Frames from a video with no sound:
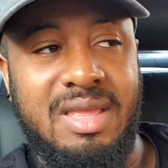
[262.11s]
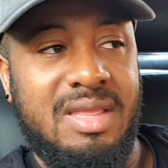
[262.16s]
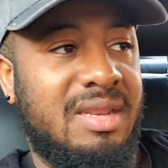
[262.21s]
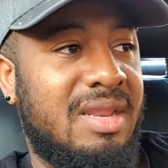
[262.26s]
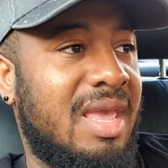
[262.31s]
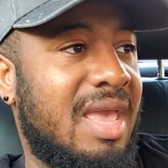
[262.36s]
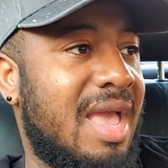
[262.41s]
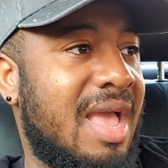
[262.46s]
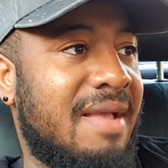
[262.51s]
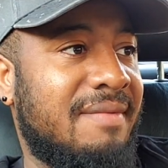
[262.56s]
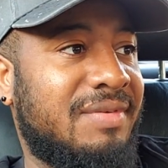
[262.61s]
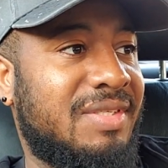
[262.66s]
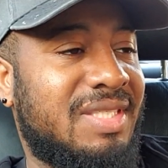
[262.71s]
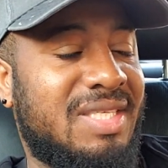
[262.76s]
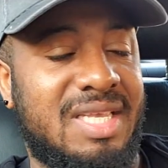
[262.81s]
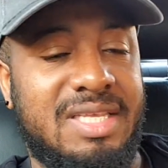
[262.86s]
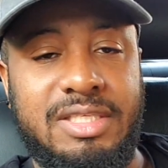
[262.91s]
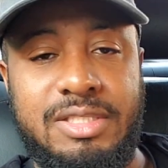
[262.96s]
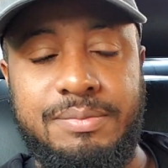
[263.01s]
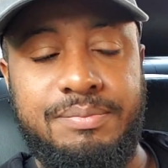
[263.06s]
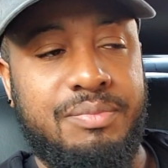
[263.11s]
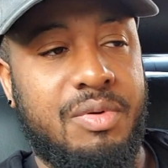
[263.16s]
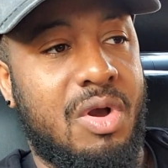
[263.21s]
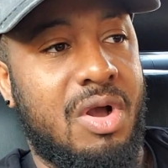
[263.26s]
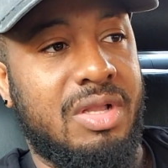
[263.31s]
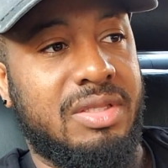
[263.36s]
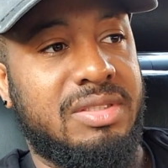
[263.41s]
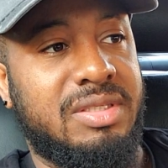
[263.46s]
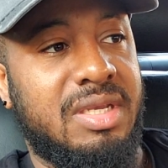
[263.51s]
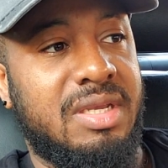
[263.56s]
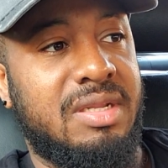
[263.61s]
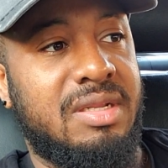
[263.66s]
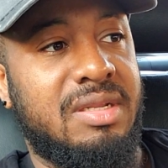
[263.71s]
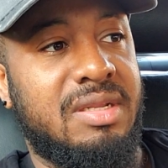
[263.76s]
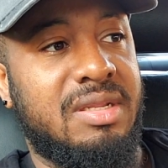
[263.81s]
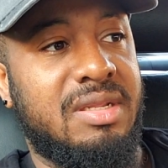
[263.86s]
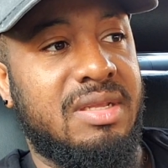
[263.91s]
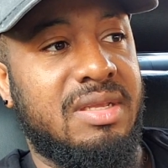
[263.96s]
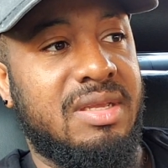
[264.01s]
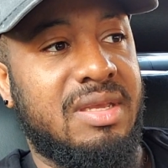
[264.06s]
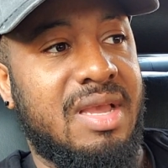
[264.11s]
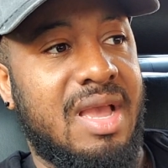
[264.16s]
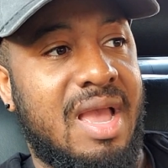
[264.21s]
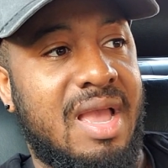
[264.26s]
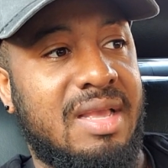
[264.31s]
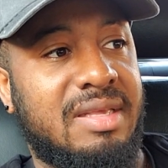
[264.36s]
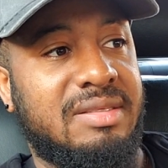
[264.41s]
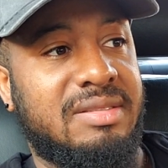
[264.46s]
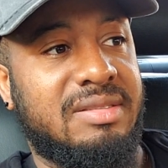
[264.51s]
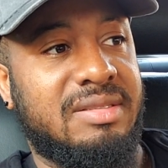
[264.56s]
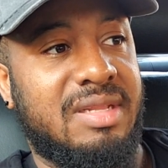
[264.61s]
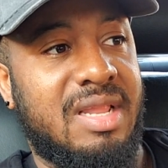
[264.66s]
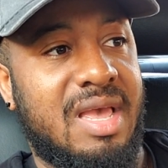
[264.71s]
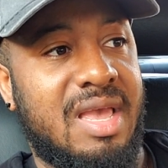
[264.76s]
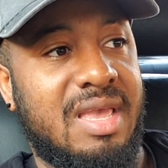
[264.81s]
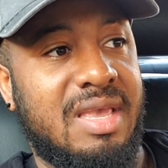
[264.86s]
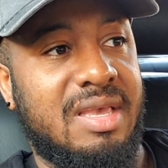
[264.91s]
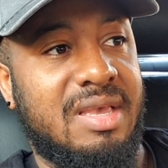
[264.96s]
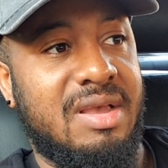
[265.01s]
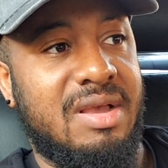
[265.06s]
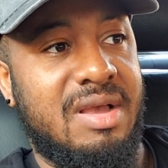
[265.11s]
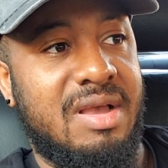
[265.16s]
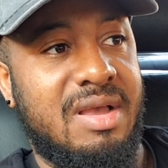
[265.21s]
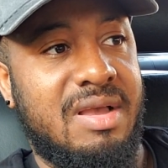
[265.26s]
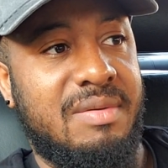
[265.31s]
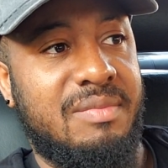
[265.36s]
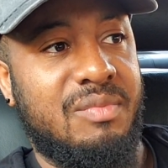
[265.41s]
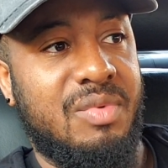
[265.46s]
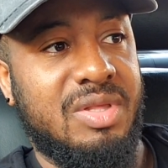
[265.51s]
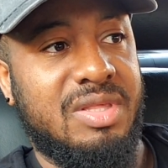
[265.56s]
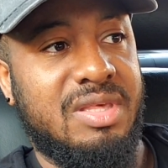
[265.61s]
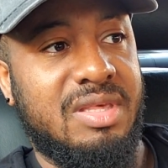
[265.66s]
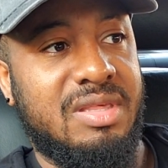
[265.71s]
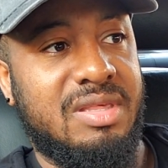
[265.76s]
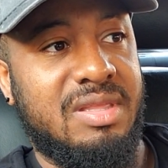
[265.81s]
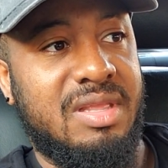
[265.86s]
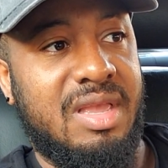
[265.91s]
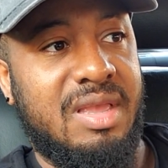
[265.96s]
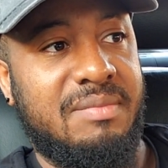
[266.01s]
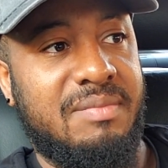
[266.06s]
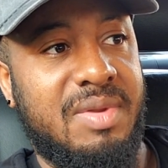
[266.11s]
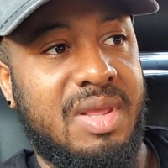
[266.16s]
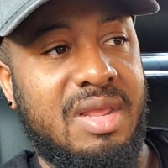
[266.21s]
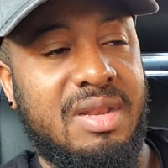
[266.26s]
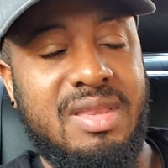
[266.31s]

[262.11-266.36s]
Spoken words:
they have since brought in guys like, what's his name there?